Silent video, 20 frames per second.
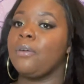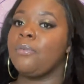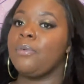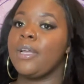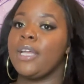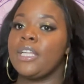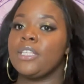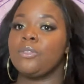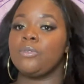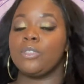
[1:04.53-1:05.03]

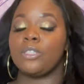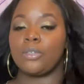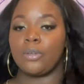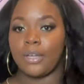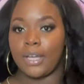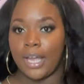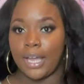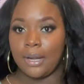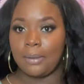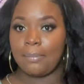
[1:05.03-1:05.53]
which was
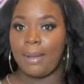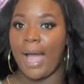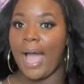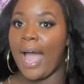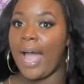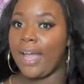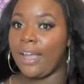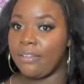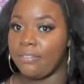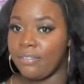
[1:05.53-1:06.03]
created by
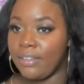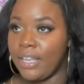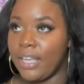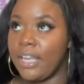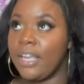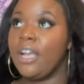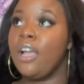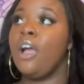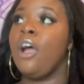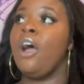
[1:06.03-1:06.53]

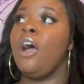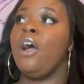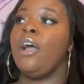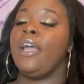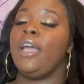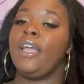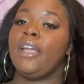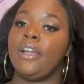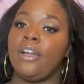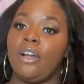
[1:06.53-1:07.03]
Ivy
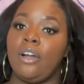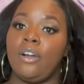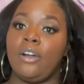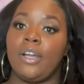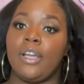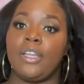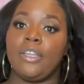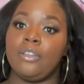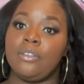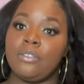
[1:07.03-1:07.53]
here
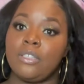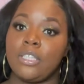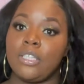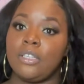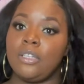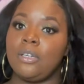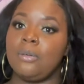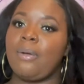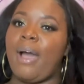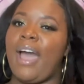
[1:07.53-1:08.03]
on
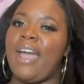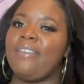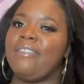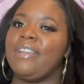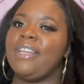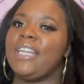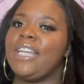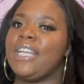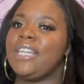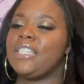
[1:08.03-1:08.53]
YouTube,
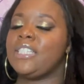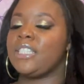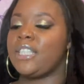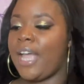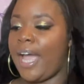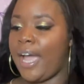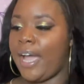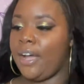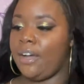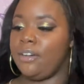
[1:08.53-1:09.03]
Ivy League
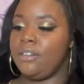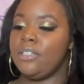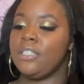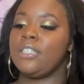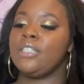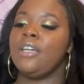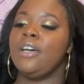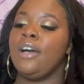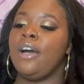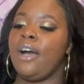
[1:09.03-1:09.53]

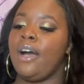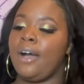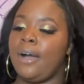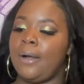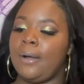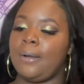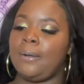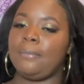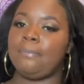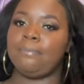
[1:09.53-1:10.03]
Styles.
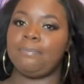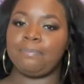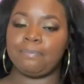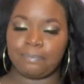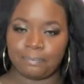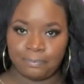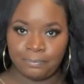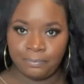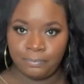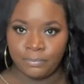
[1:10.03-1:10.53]
So
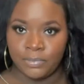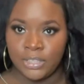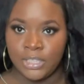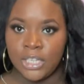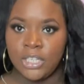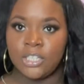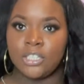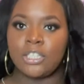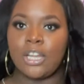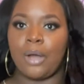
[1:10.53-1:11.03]

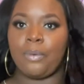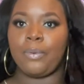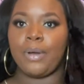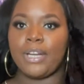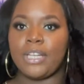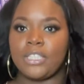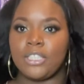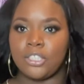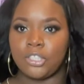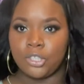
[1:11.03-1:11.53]
I
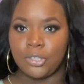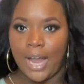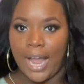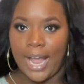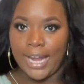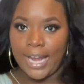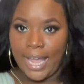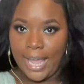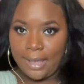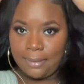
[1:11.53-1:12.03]
wanted to
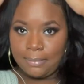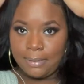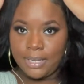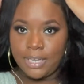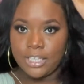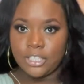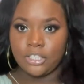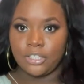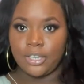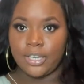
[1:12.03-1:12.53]
try that
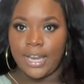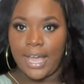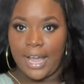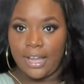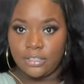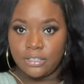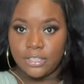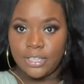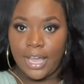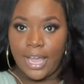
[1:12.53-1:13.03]
because you're
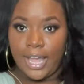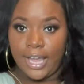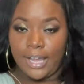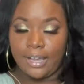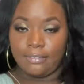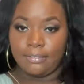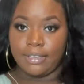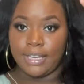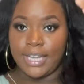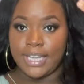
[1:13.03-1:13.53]
allowed to
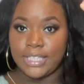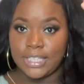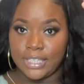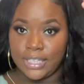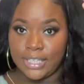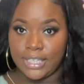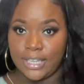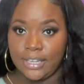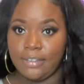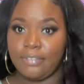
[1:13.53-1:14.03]
have less
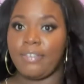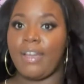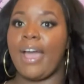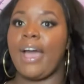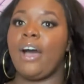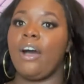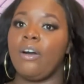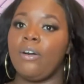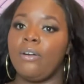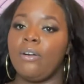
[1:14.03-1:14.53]
leave
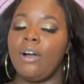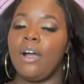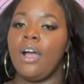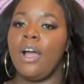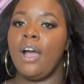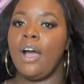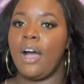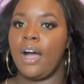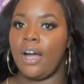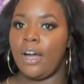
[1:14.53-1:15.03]
out
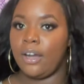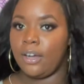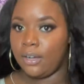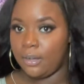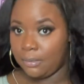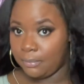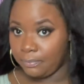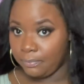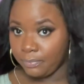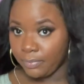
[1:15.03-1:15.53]

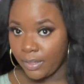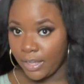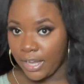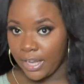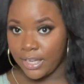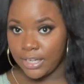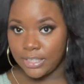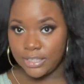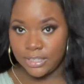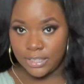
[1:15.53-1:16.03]

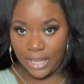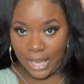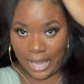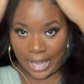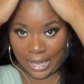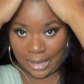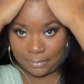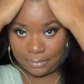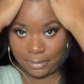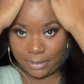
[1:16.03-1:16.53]
at the
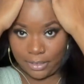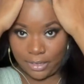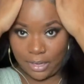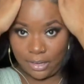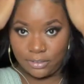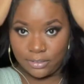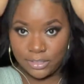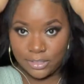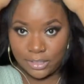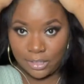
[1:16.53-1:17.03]
top, you
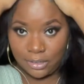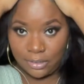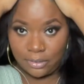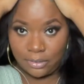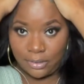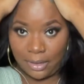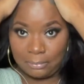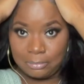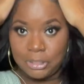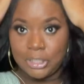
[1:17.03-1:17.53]
know,
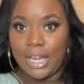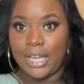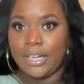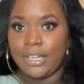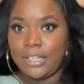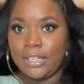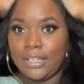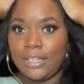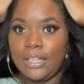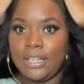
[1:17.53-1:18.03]
so I'm trying
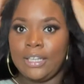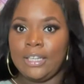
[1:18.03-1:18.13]
to